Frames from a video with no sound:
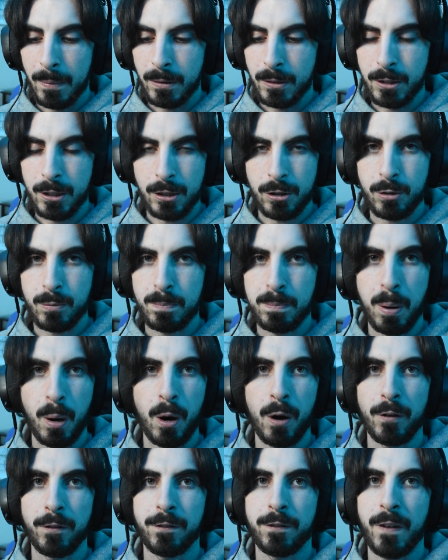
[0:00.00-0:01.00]
just
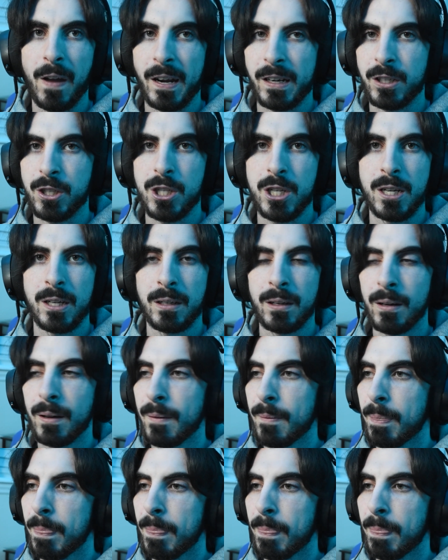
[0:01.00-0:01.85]
perfection.